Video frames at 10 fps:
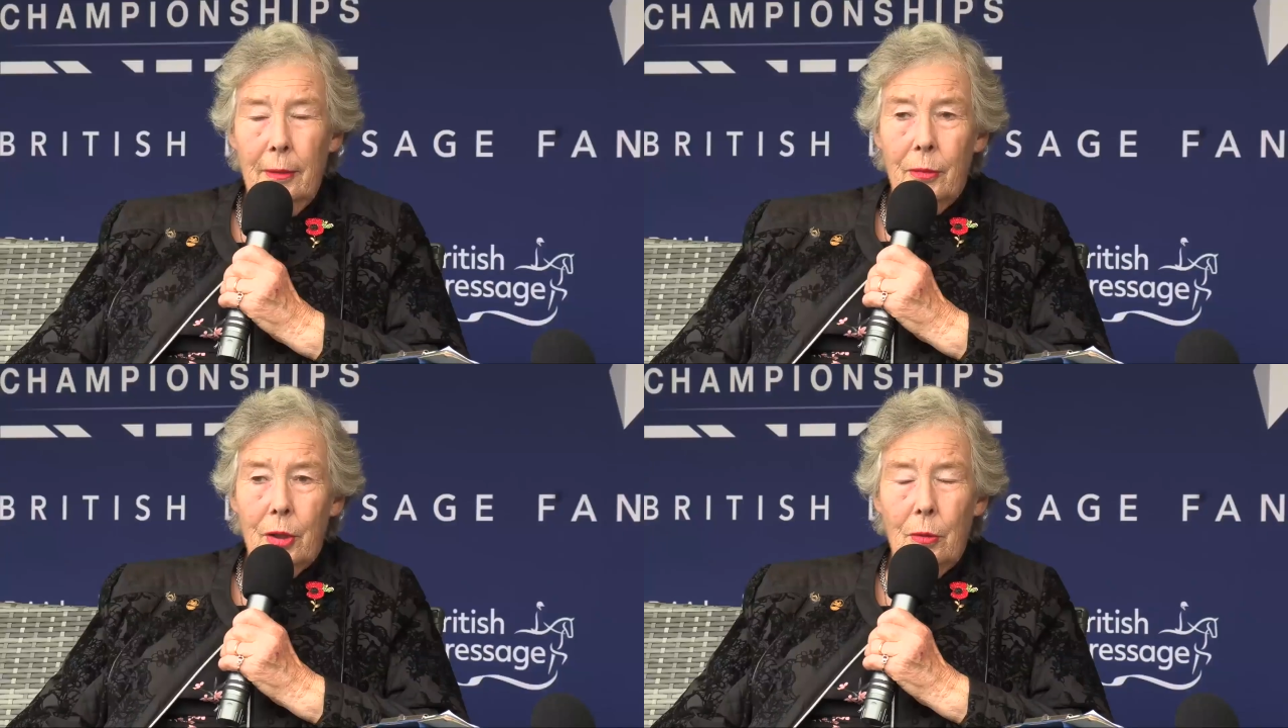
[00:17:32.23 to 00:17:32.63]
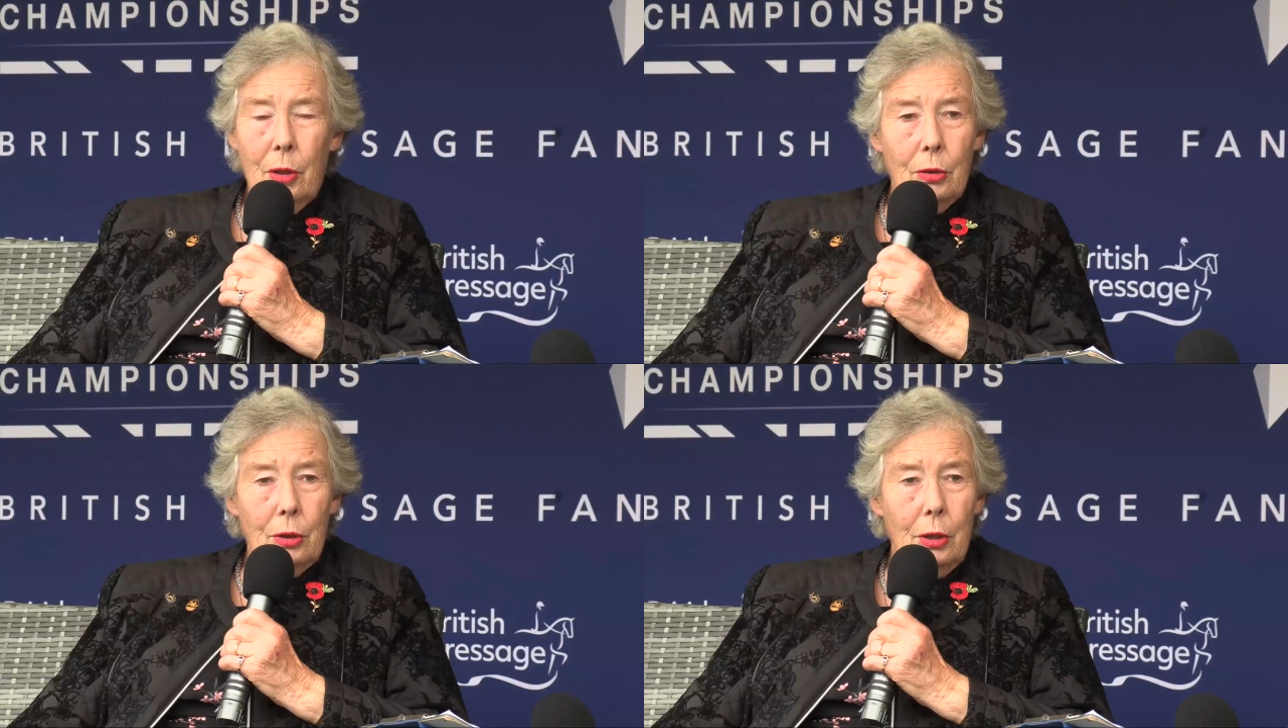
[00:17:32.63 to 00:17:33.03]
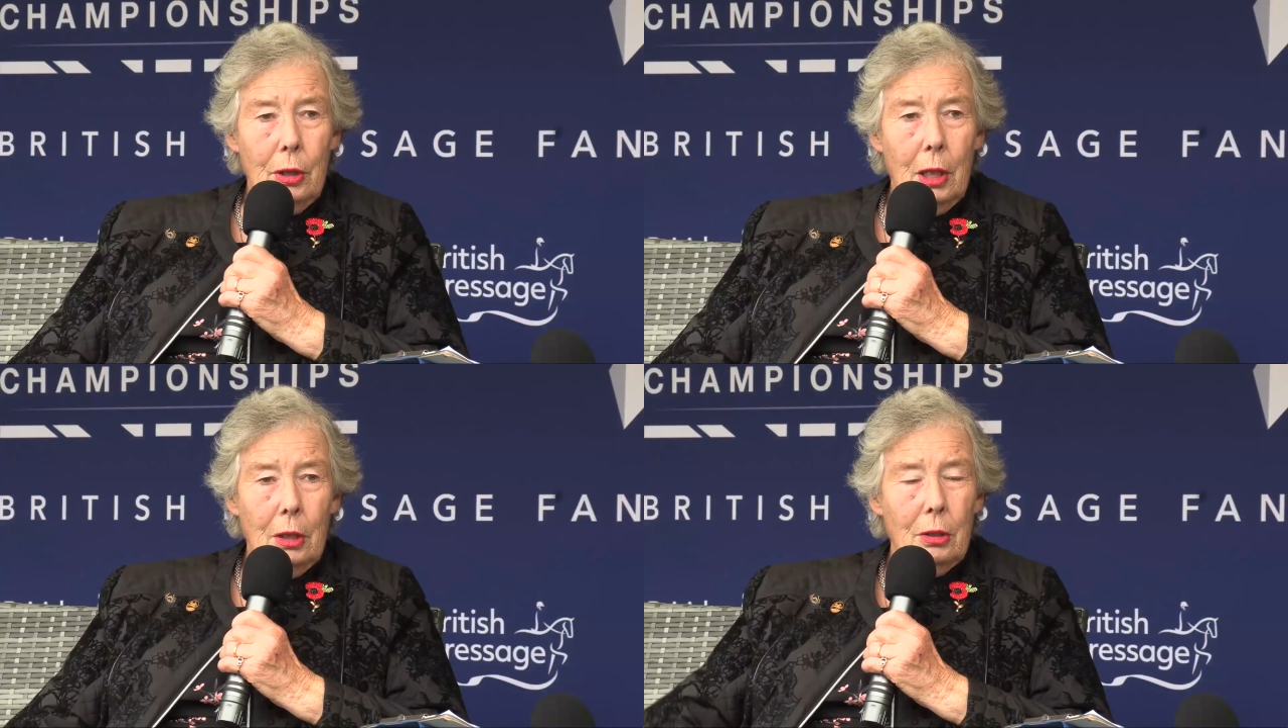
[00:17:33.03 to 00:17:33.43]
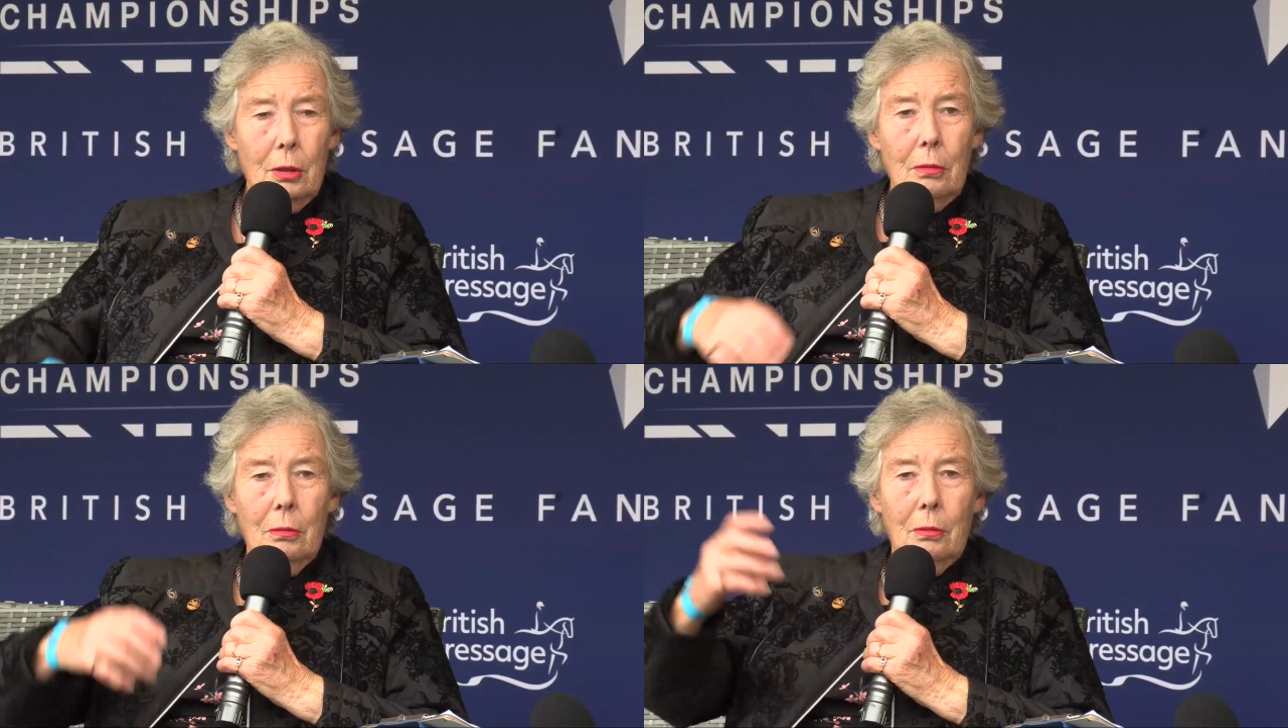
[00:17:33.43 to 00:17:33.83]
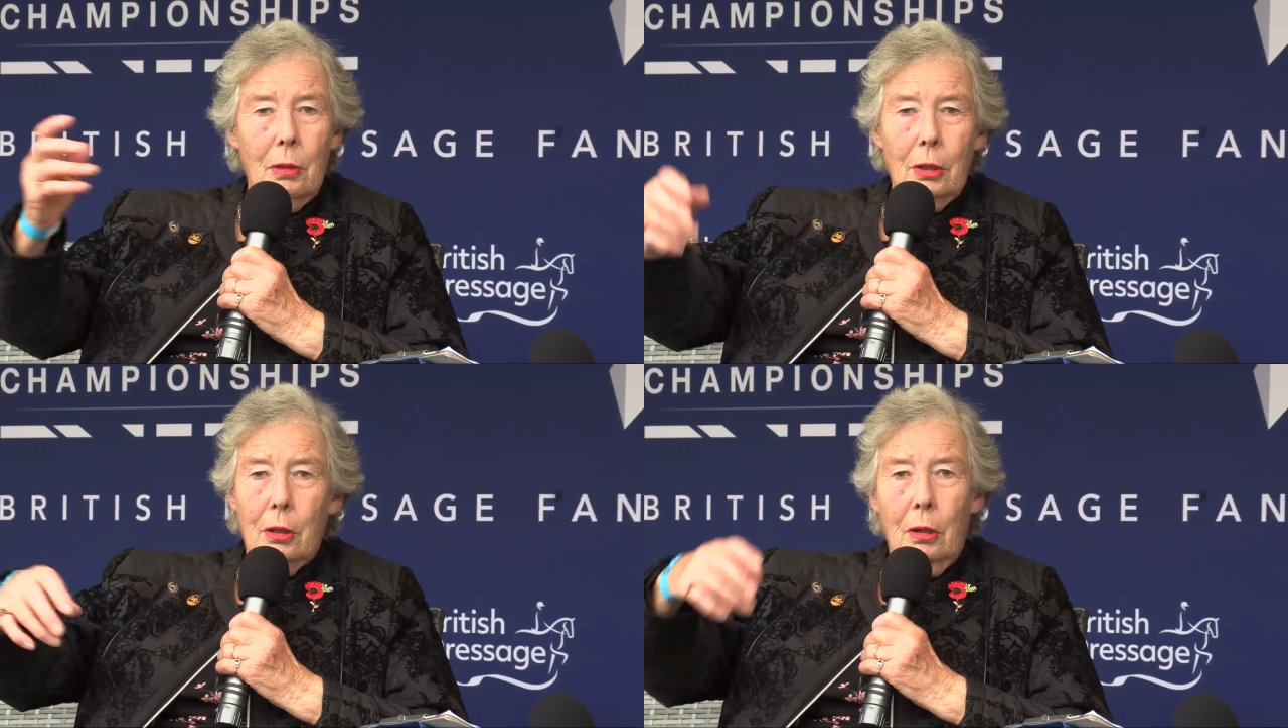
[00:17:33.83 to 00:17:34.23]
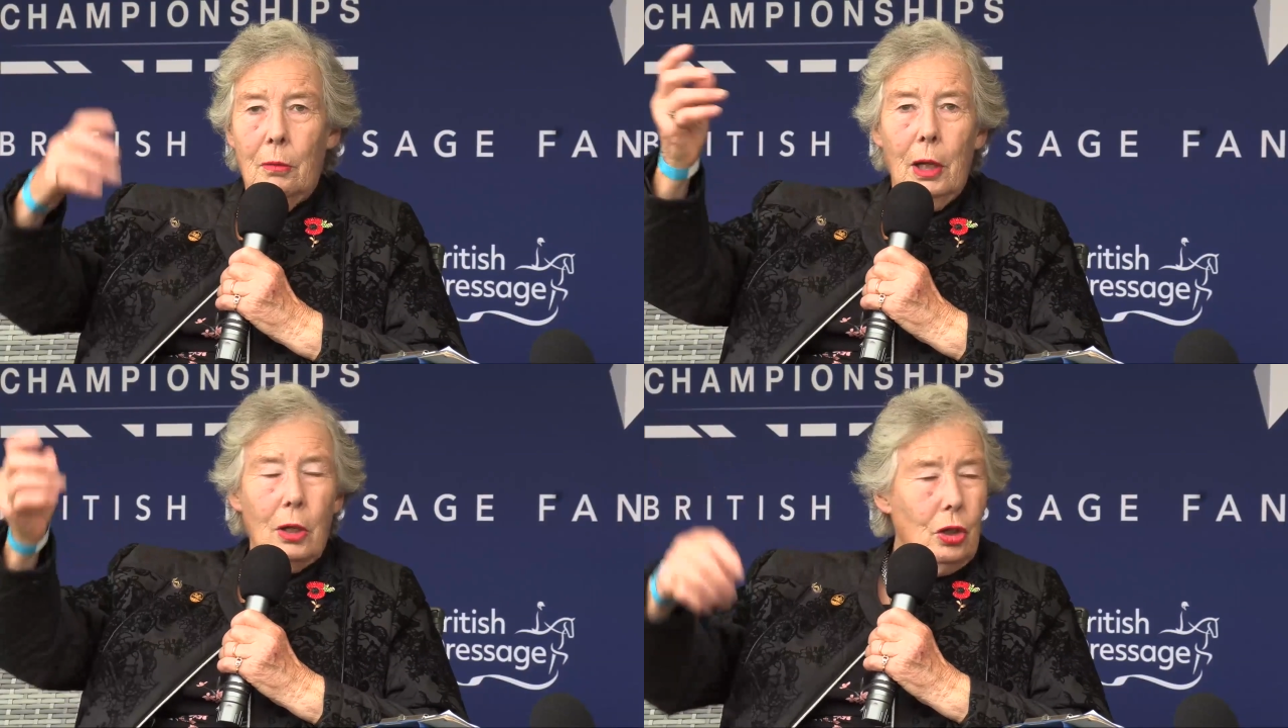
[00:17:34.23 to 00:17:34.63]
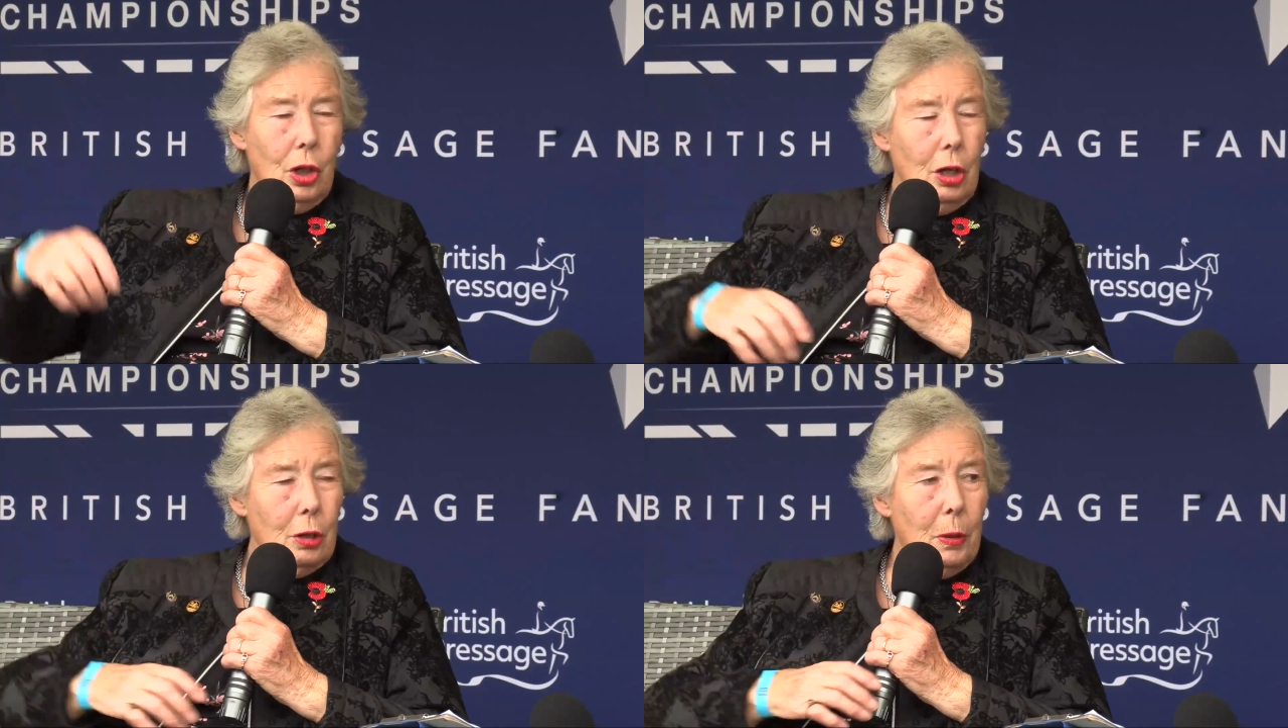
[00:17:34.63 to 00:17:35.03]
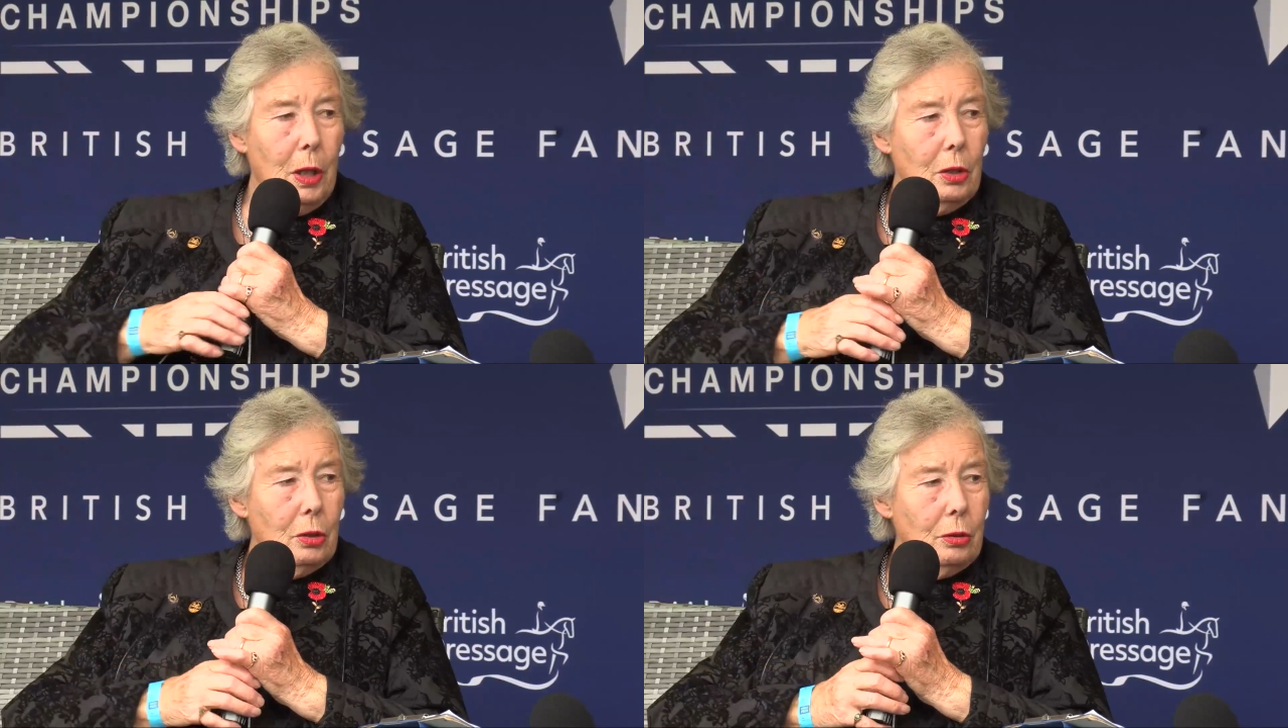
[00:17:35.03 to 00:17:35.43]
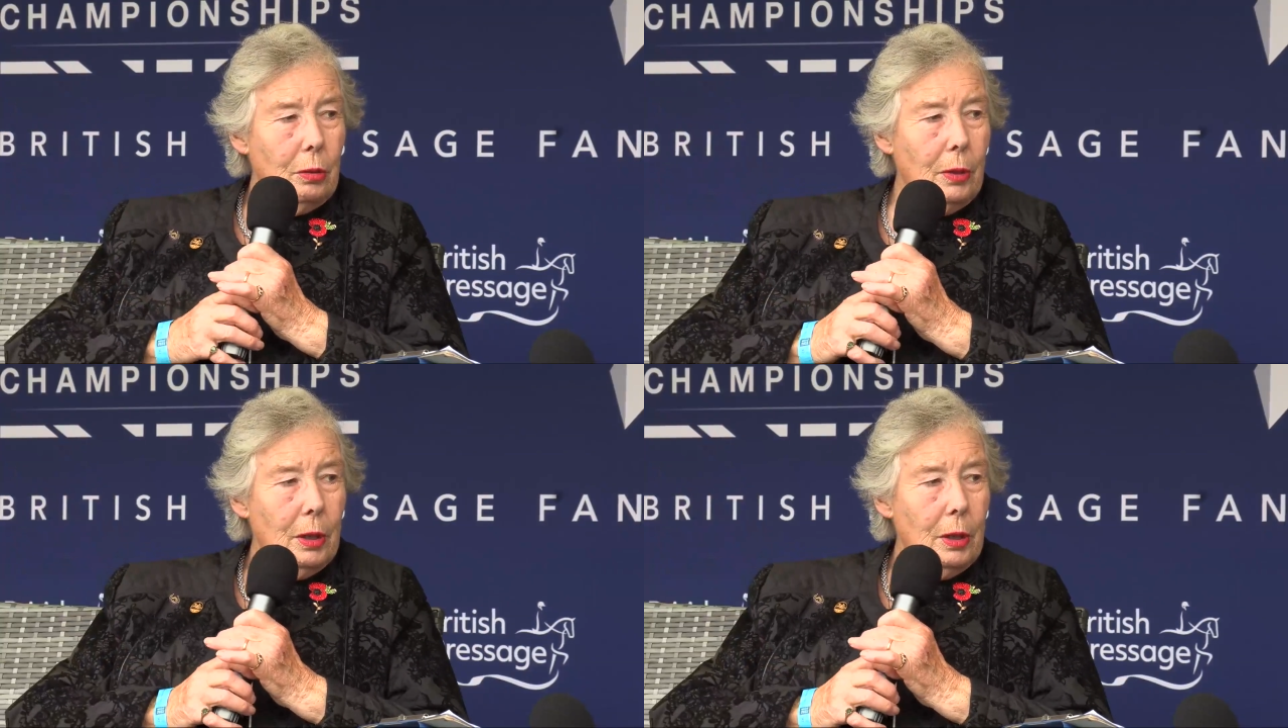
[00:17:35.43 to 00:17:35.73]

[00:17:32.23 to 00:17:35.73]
we got to the next, I don't know, we had to change planes or something.